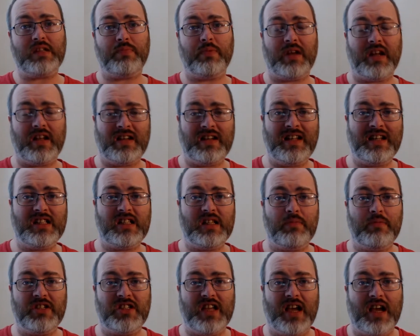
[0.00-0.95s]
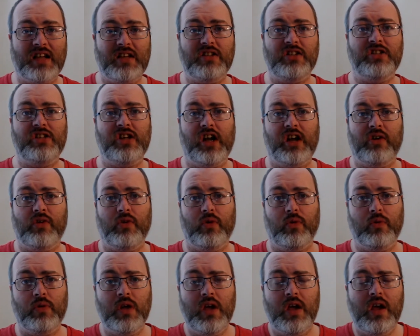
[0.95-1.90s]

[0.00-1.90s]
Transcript: but it needs to be said in general.